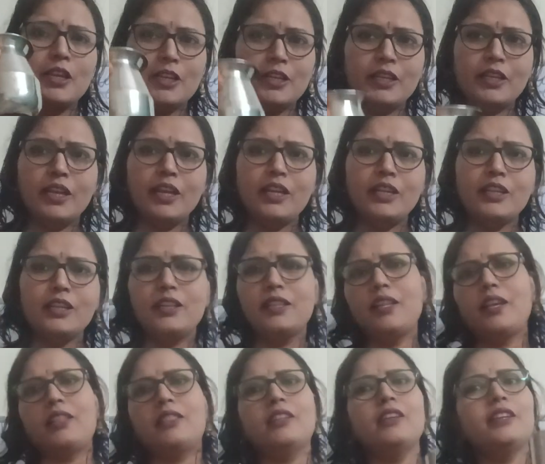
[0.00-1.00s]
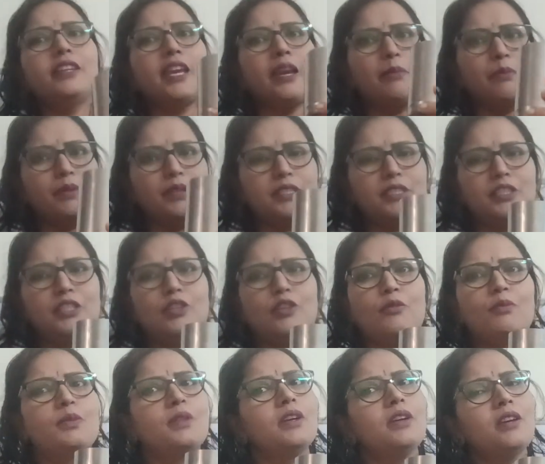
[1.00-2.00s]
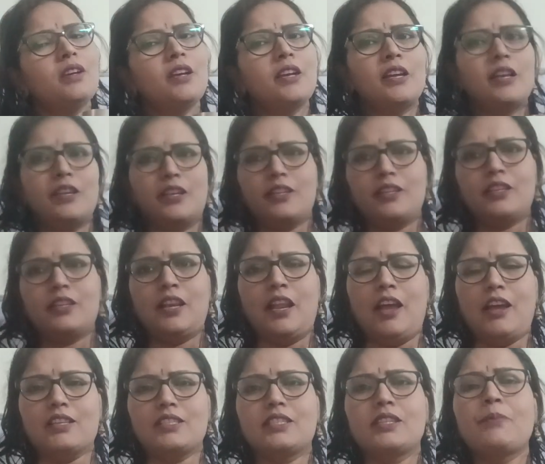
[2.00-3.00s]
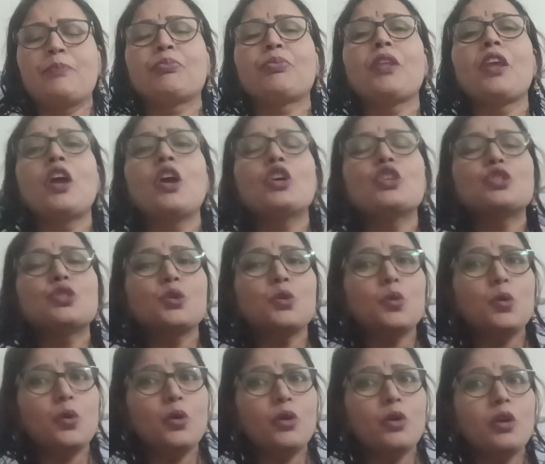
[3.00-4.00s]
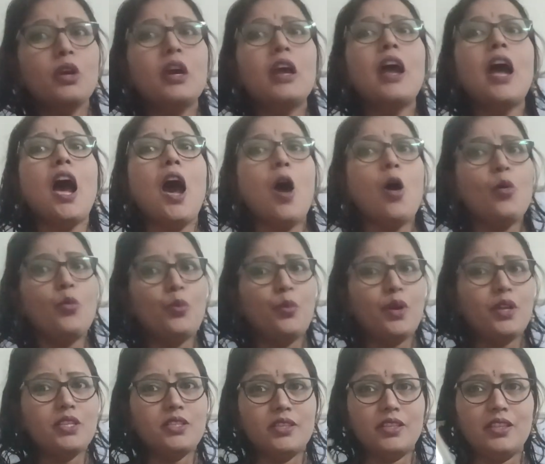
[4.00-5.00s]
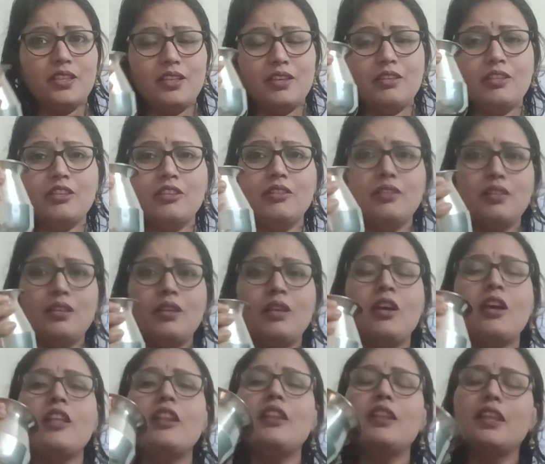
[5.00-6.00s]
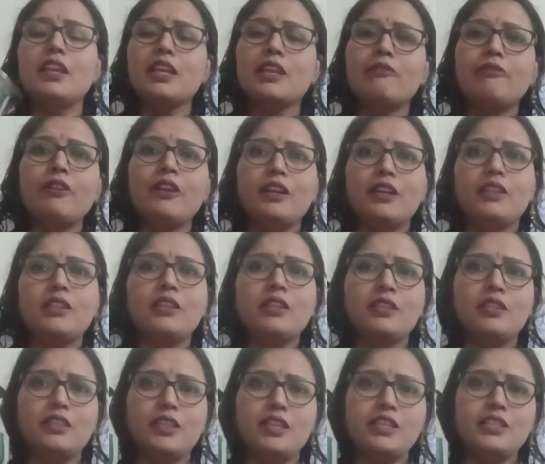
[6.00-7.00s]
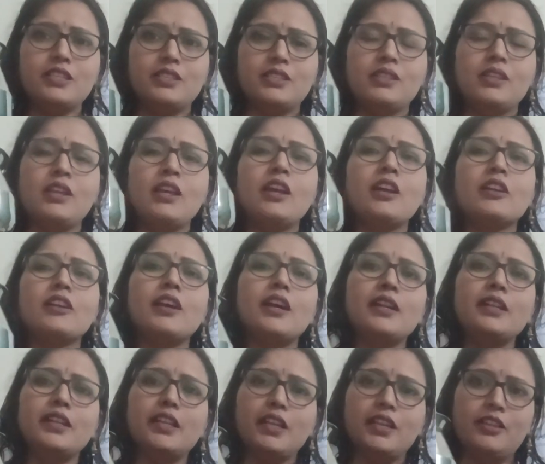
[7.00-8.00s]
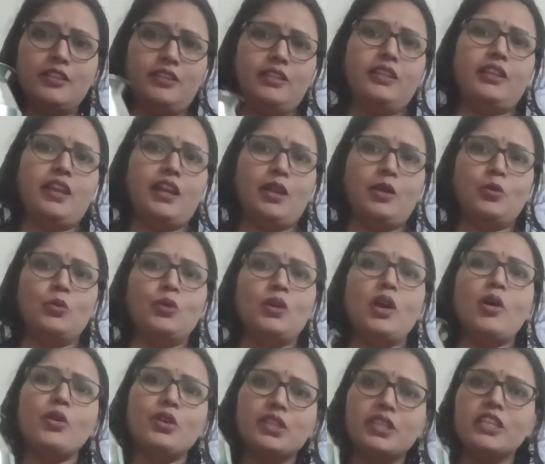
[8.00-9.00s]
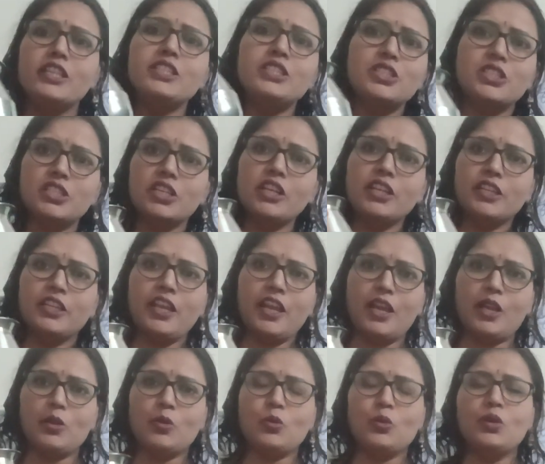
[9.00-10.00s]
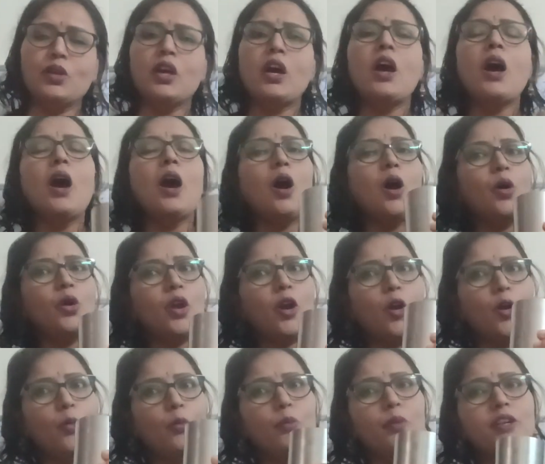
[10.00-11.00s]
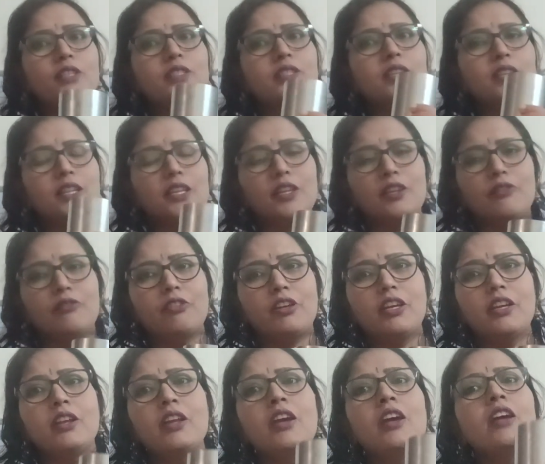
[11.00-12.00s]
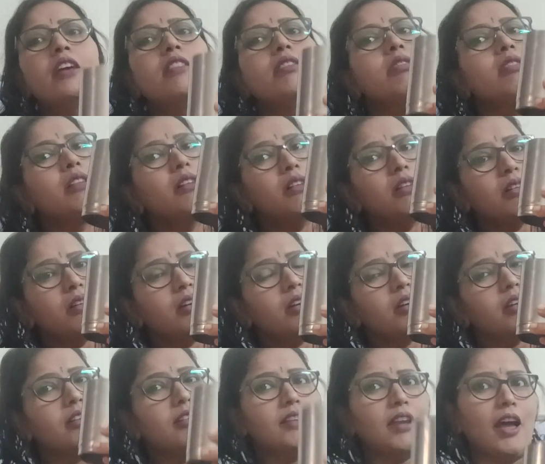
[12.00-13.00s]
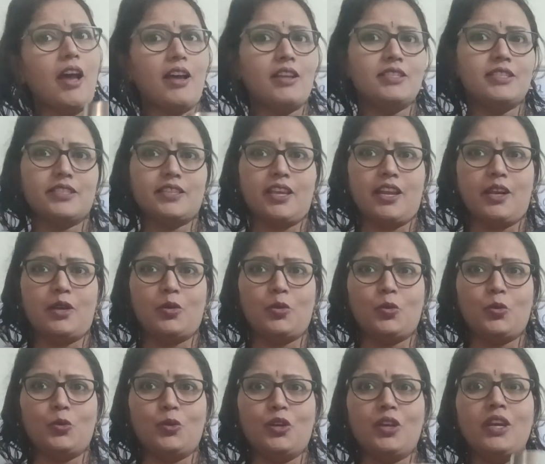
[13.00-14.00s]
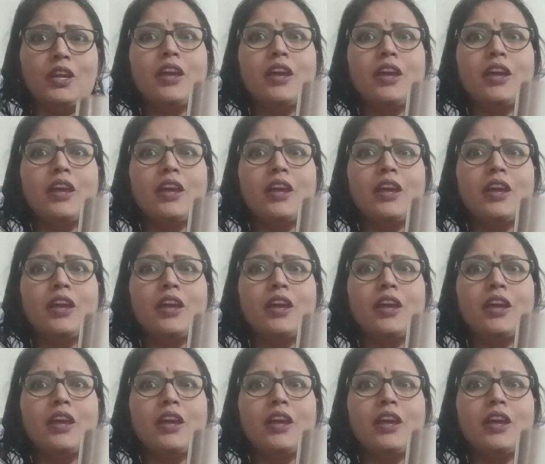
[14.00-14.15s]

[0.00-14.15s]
greater than the capacity of the glass. So how much the liquid this container can hold or this jug can hold, or how much the liquid the glass can hold,